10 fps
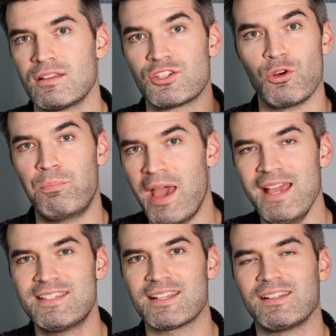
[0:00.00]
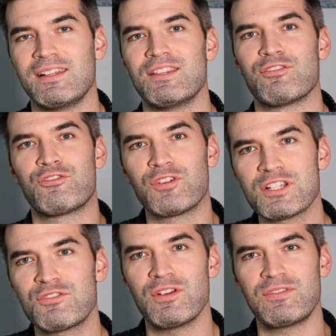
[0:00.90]
So basically, the
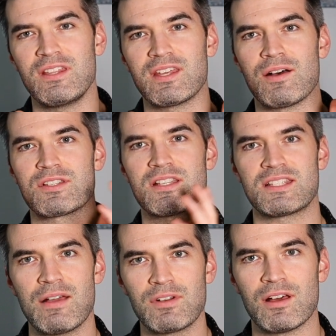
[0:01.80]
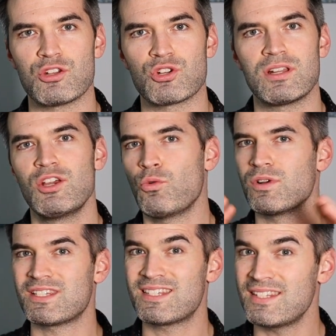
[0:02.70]
first $15,700
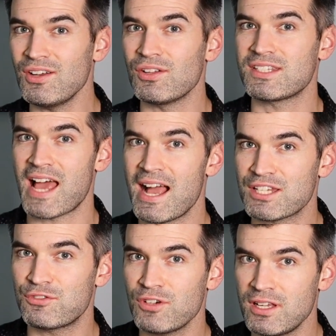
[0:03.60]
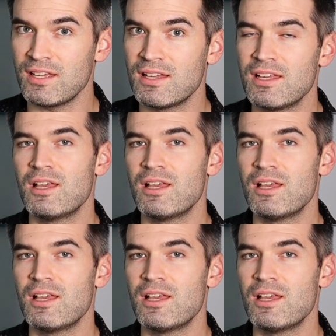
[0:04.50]
was still tax-free,